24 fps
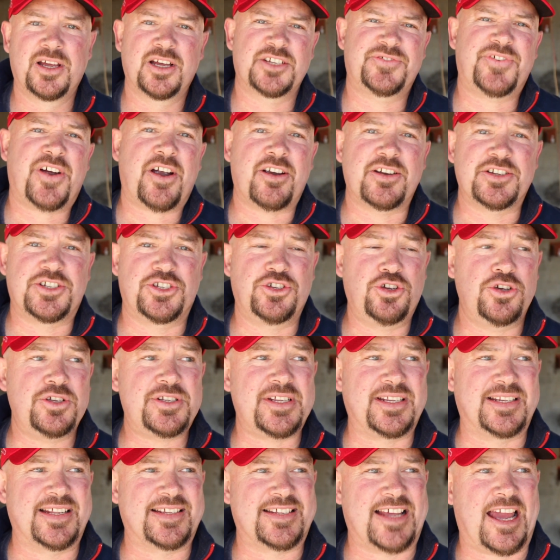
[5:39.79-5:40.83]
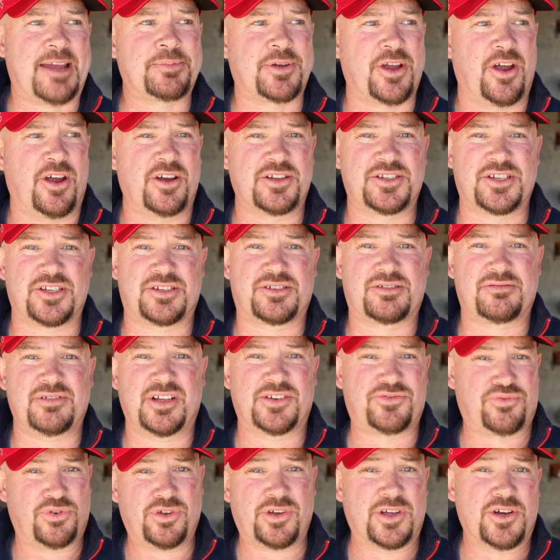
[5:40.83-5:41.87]
As far as using this app goes,
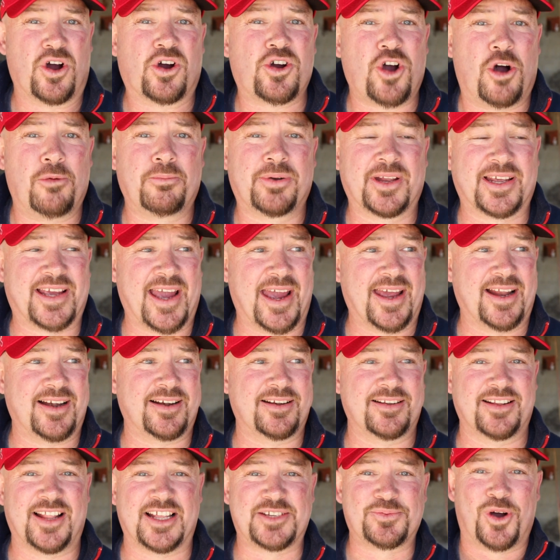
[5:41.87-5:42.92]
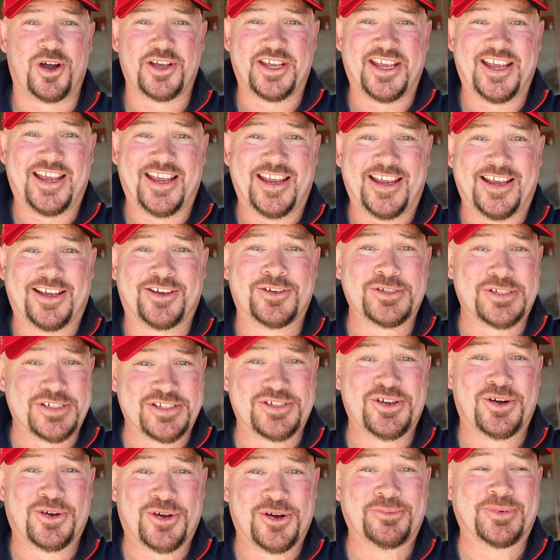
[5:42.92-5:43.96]
it's really not complicated, and that's why you're here, because it's
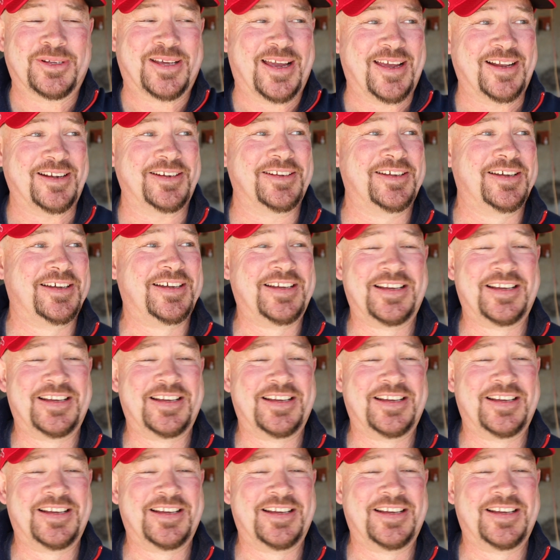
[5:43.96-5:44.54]
not complicated.